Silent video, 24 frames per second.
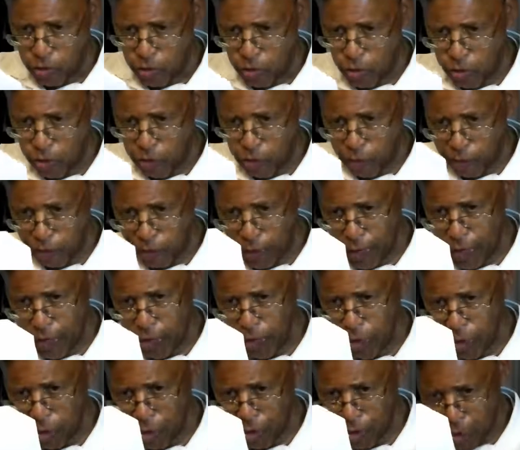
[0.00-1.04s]
In
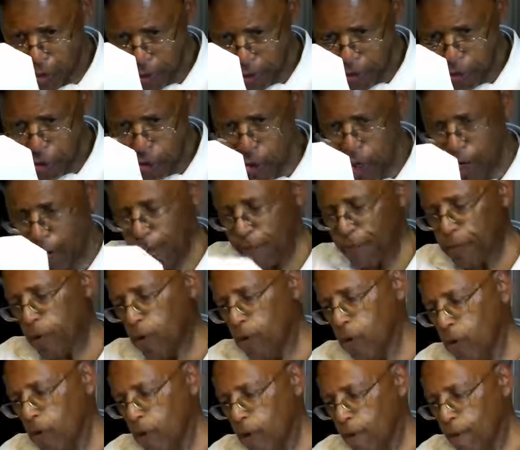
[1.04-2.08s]
Revelation, the third chapter,
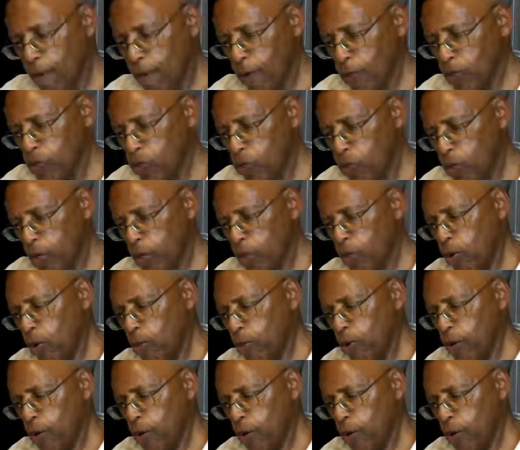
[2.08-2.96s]
verse 21.